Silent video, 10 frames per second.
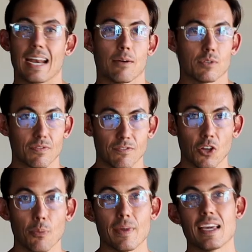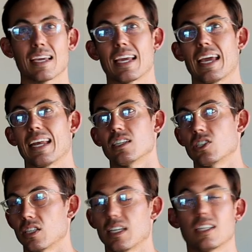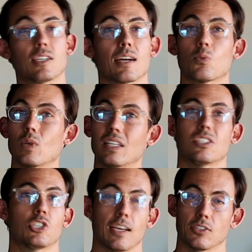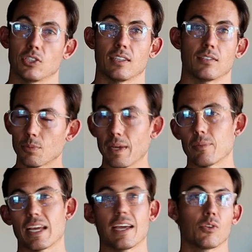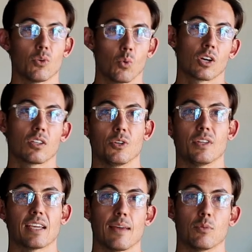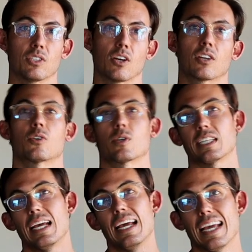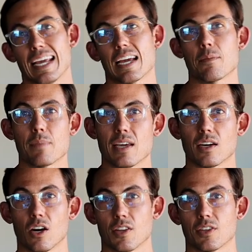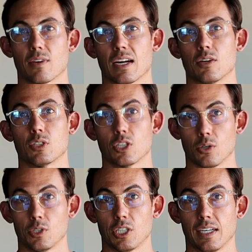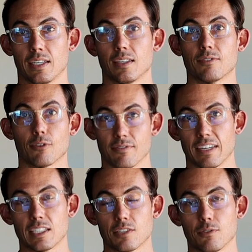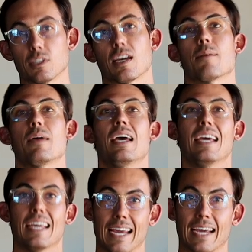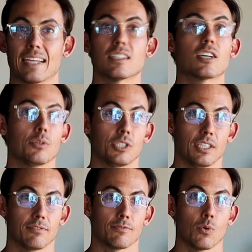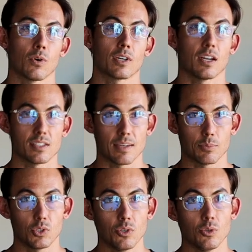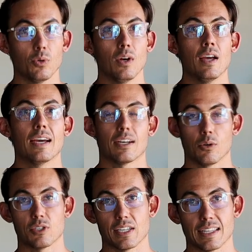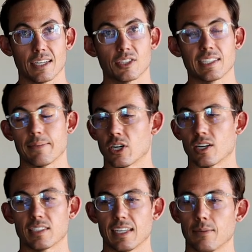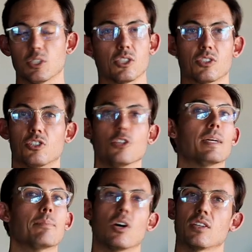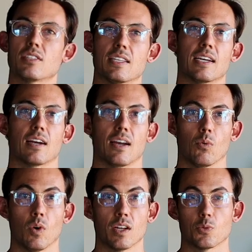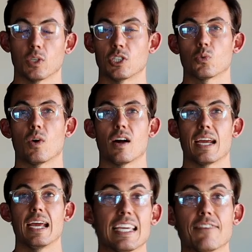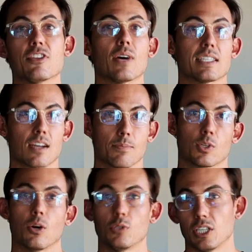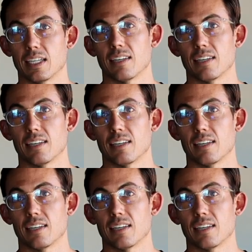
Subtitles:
And I was filming and it just got really challenging to be able to handle the workload that came with Dark Horse and being on the ground coaching for Invictus full-time and coaching for Concept 2 and hosting their seminars. It was just too many balls in the air at once, which is why even though I stopped coaching at